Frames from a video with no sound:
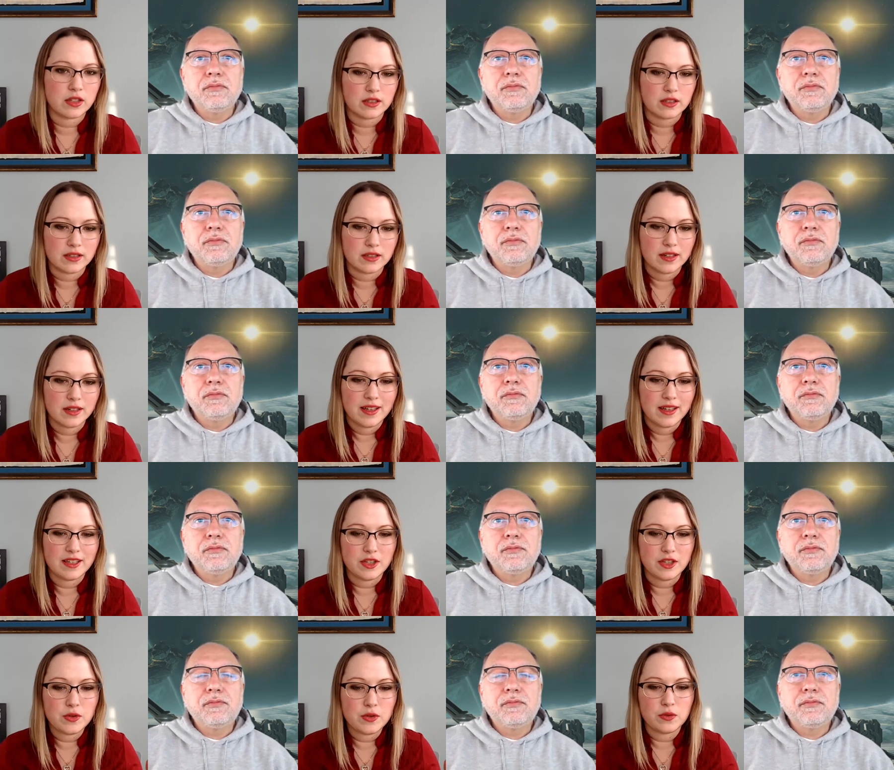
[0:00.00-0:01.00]
Speaker 1: learned
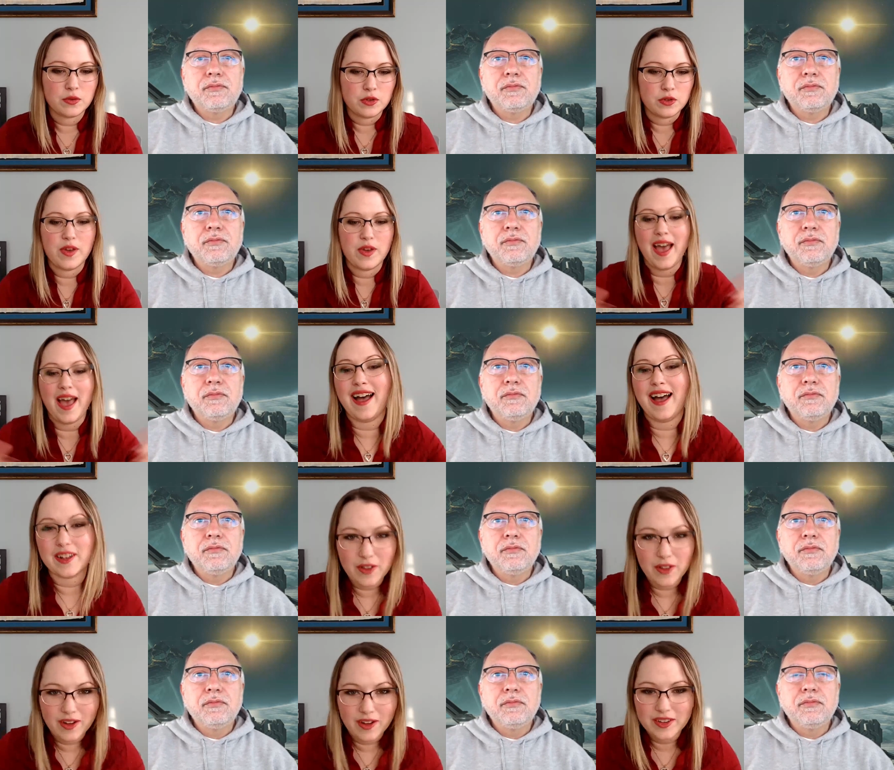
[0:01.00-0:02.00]
that you've
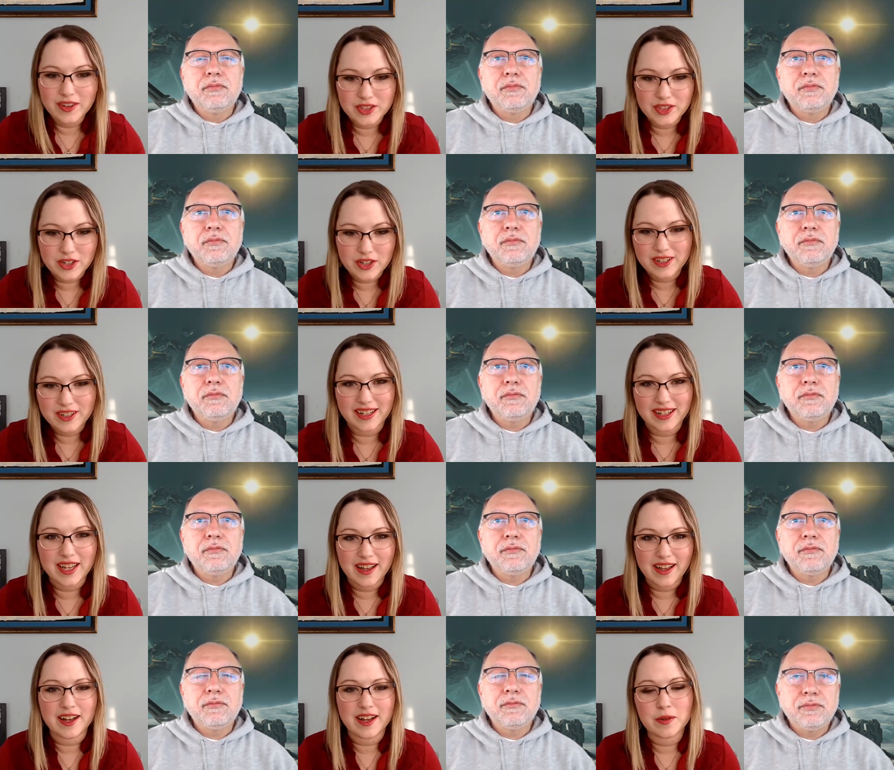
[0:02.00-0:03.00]
had along the
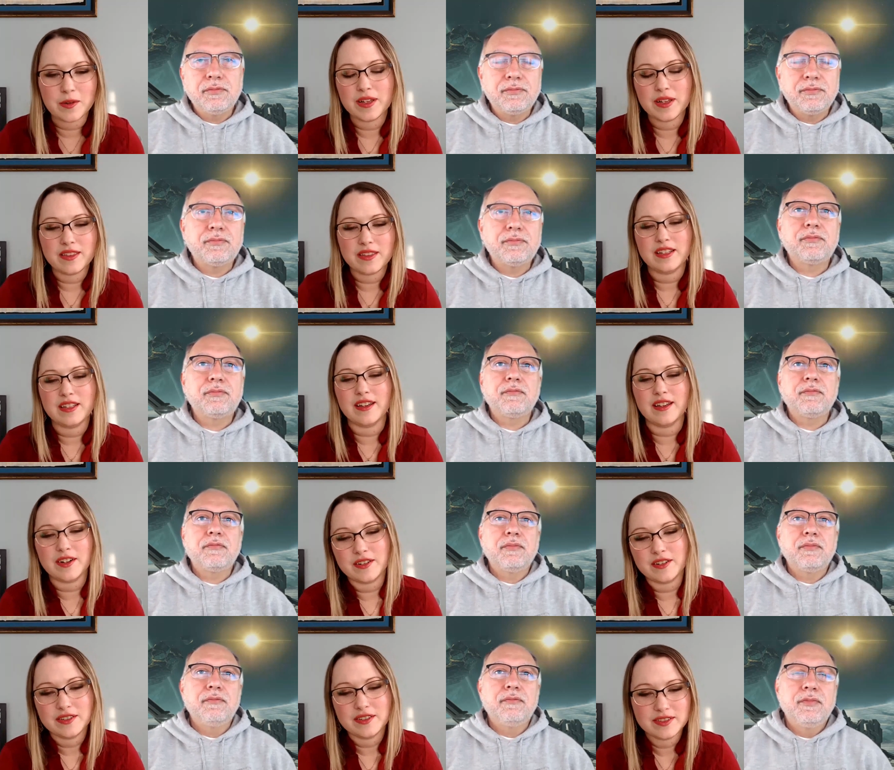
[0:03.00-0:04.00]
journey with
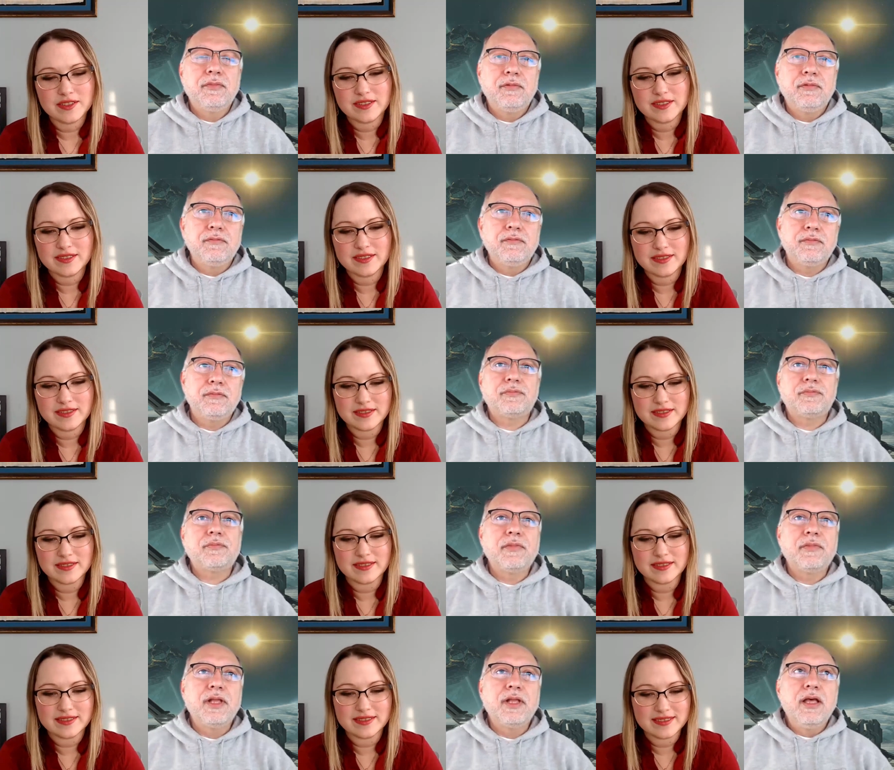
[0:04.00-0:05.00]
Neo?
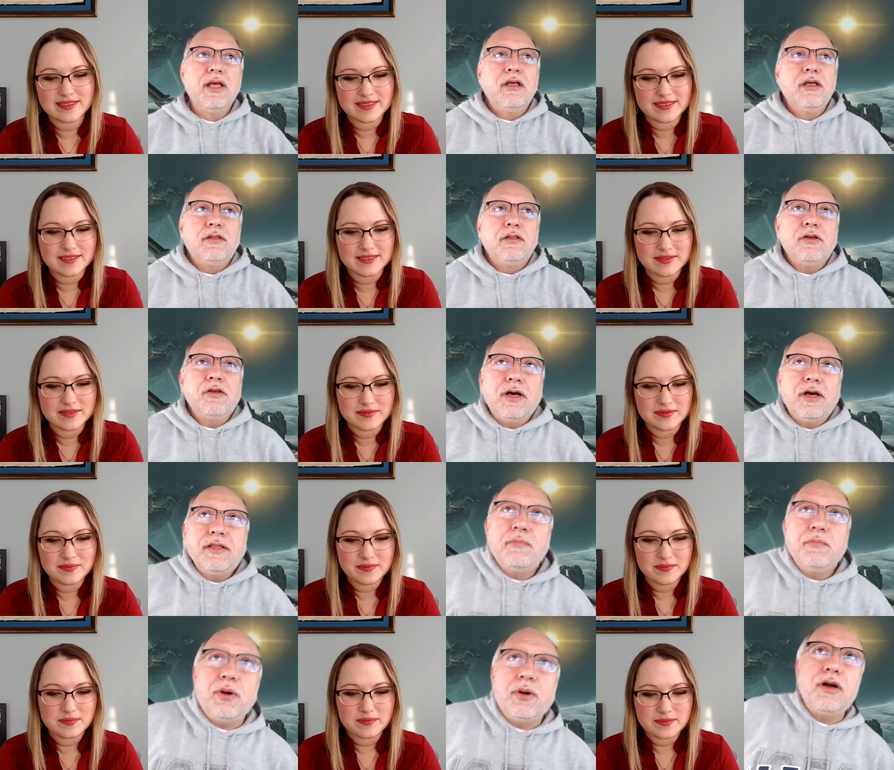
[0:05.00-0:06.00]
Speaker 2: So I
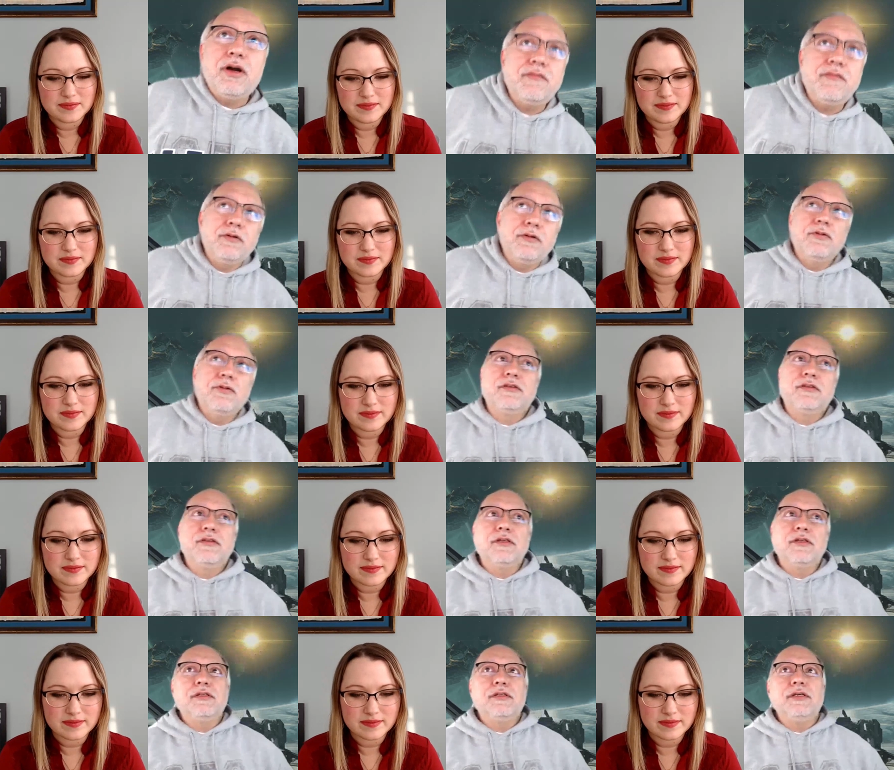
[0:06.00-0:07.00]
think part of it was
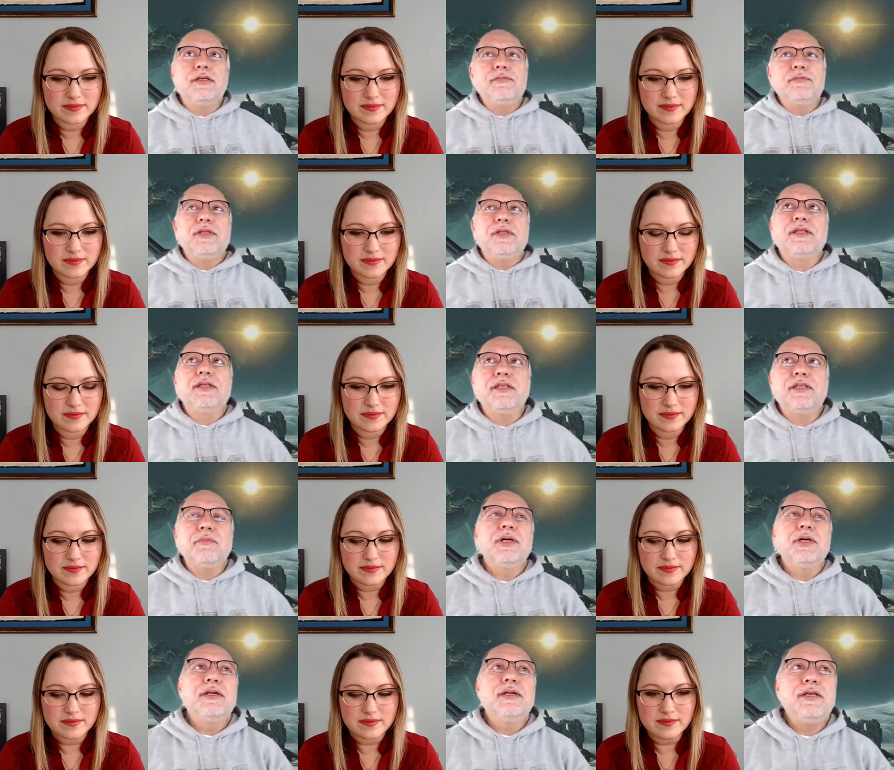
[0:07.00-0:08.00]
the
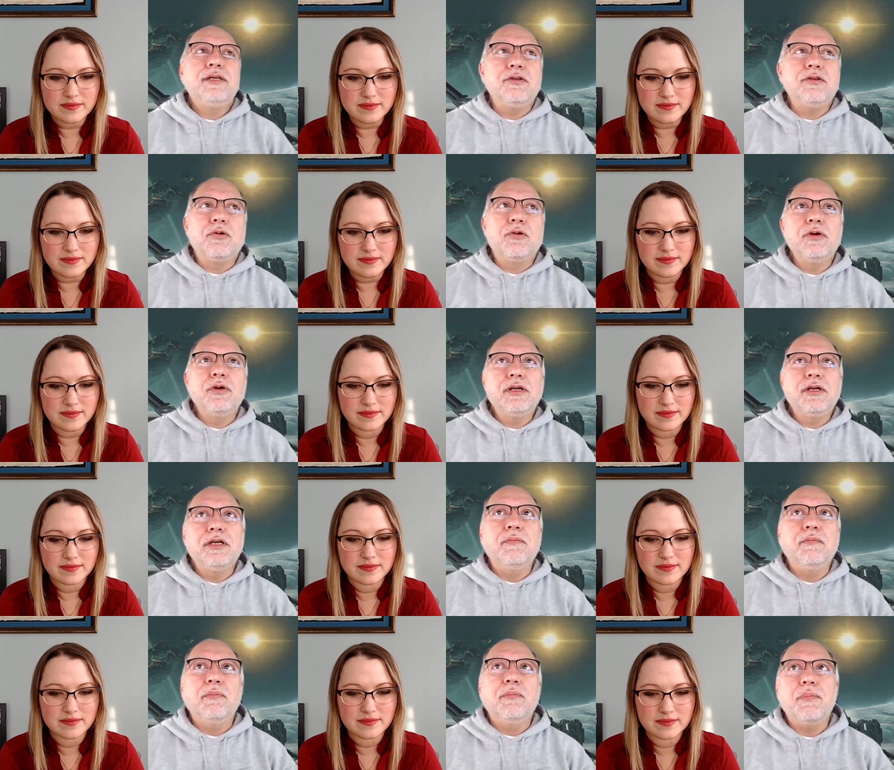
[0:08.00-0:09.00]
ability to
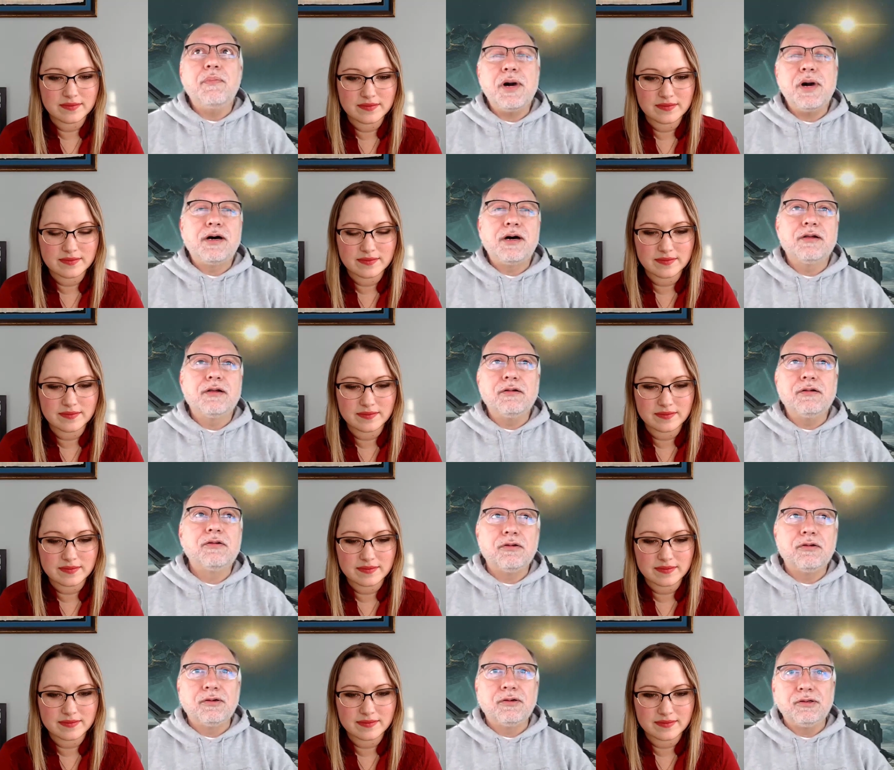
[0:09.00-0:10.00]
quickly model
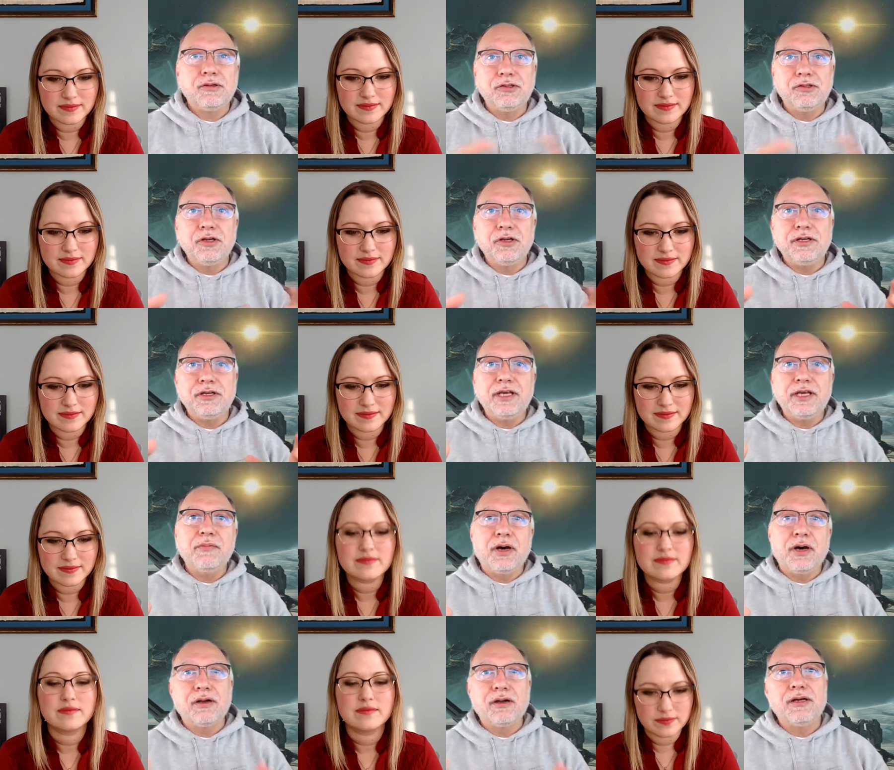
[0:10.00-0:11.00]
or do a data
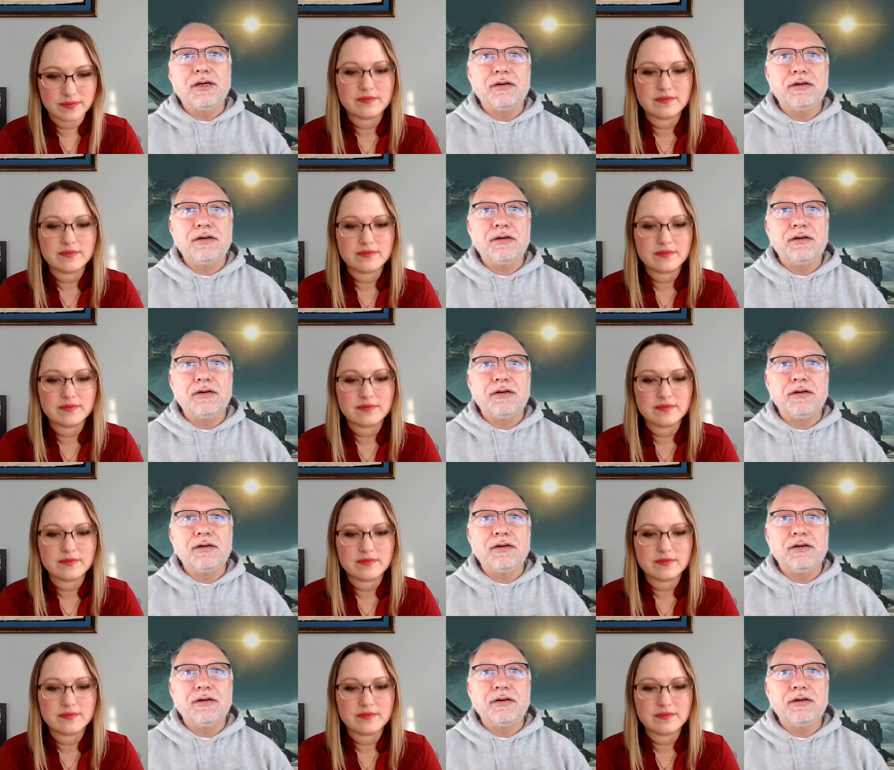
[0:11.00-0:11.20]
model